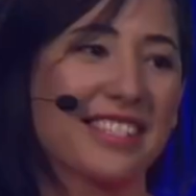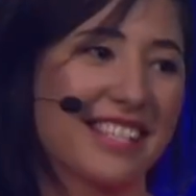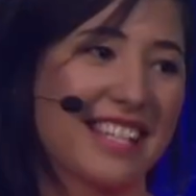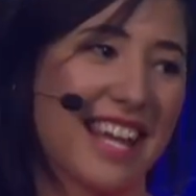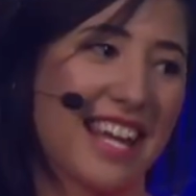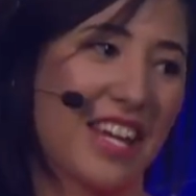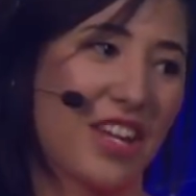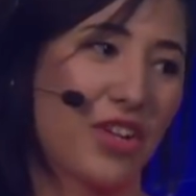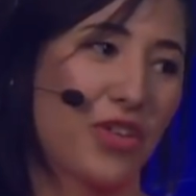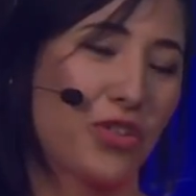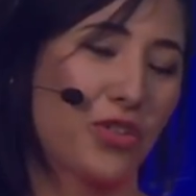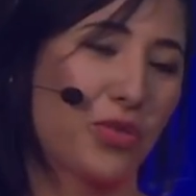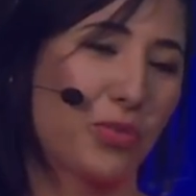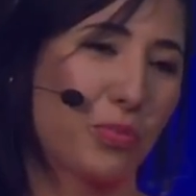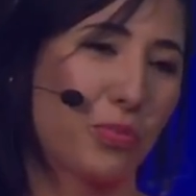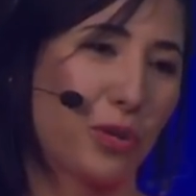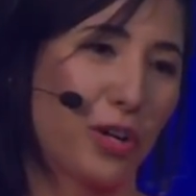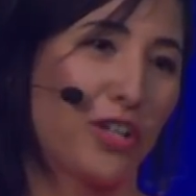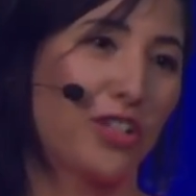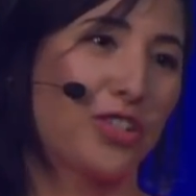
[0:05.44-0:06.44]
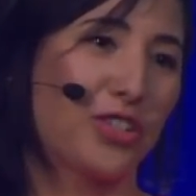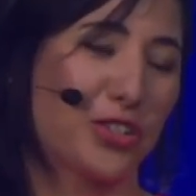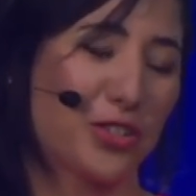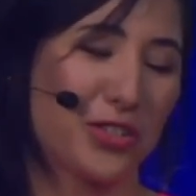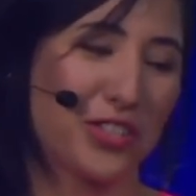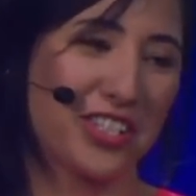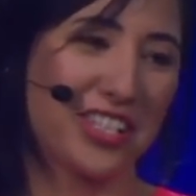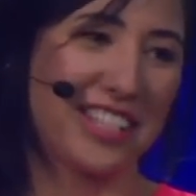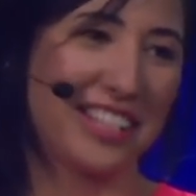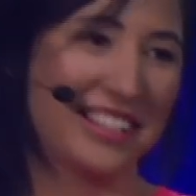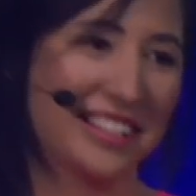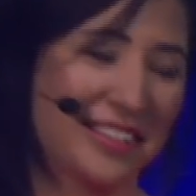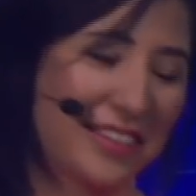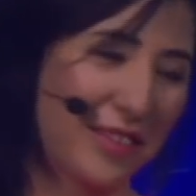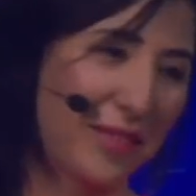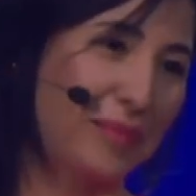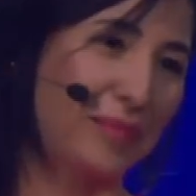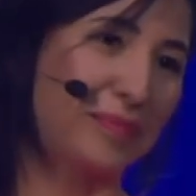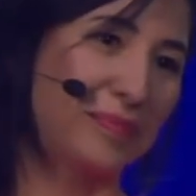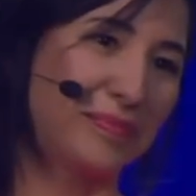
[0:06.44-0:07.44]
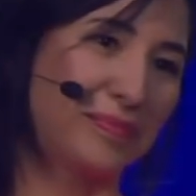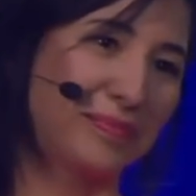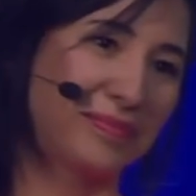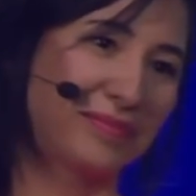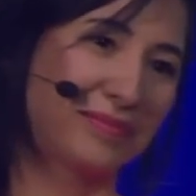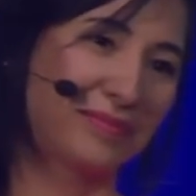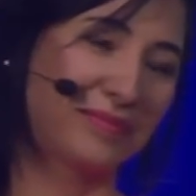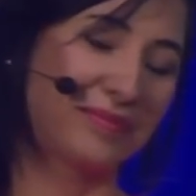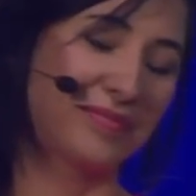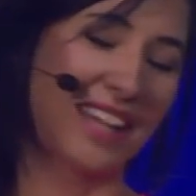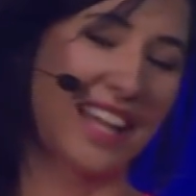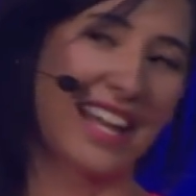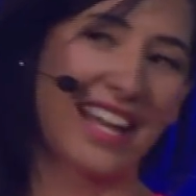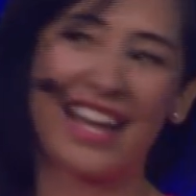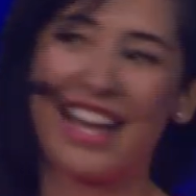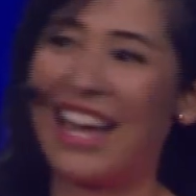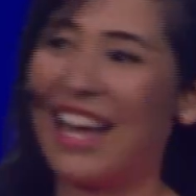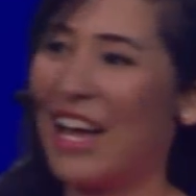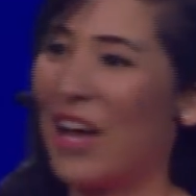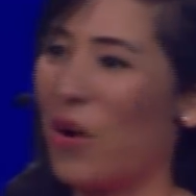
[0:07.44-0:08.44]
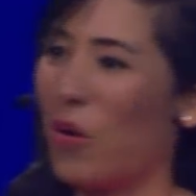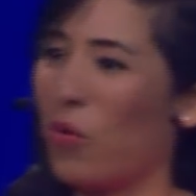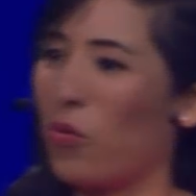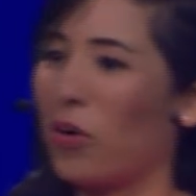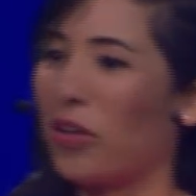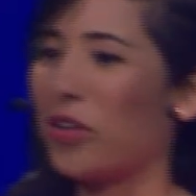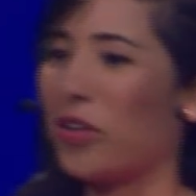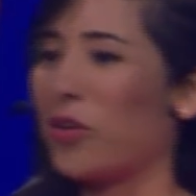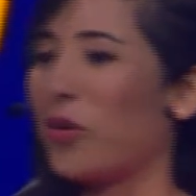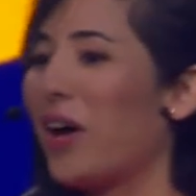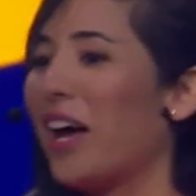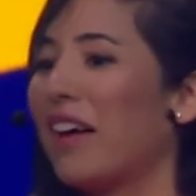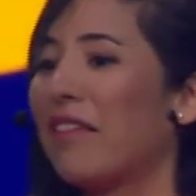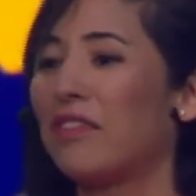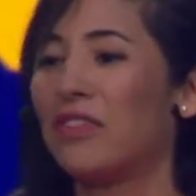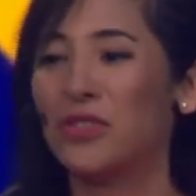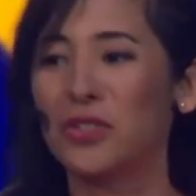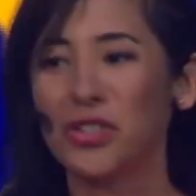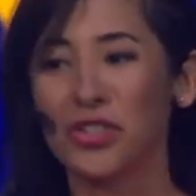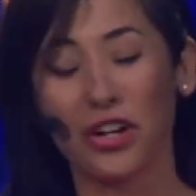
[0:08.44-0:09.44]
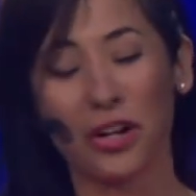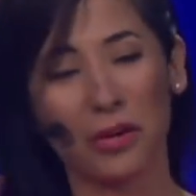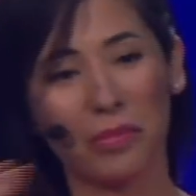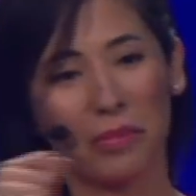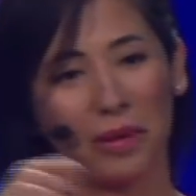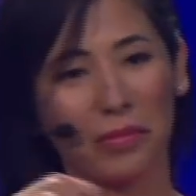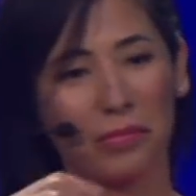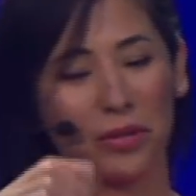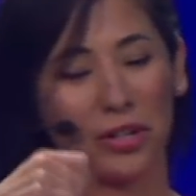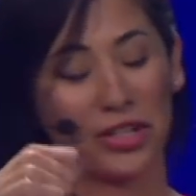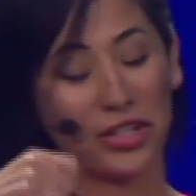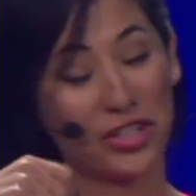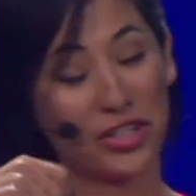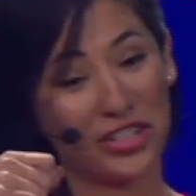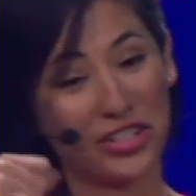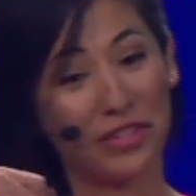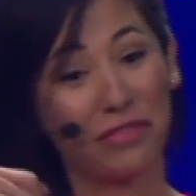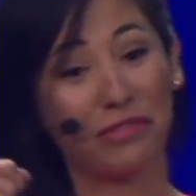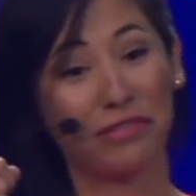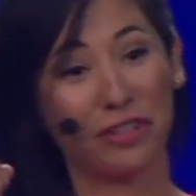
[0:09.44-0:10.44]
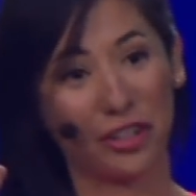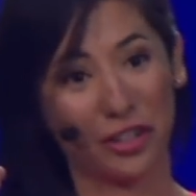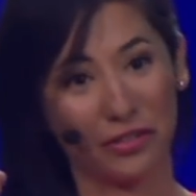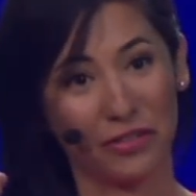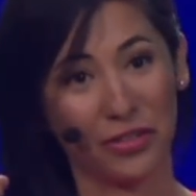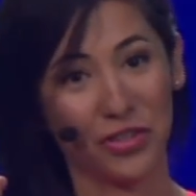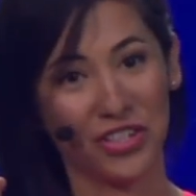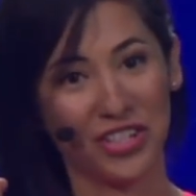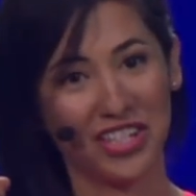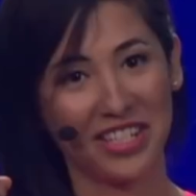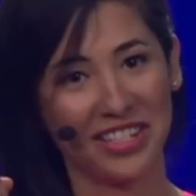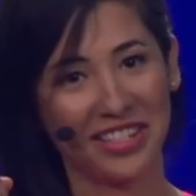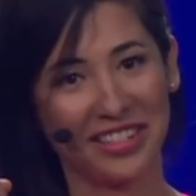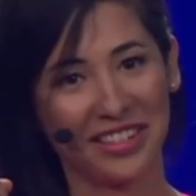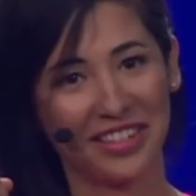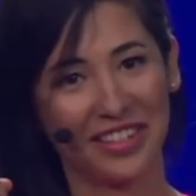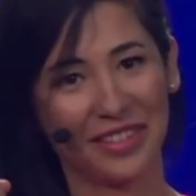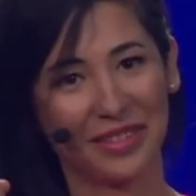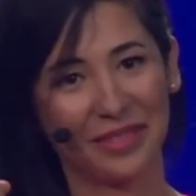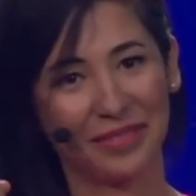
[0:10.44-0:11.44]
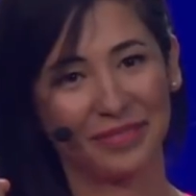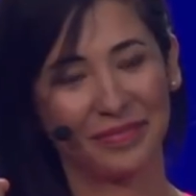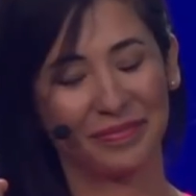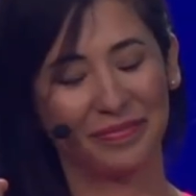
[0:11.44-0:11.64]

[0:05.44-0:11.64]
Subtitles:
it take you to brush your teeth? Well, you have to start by brushing the front of your teeth.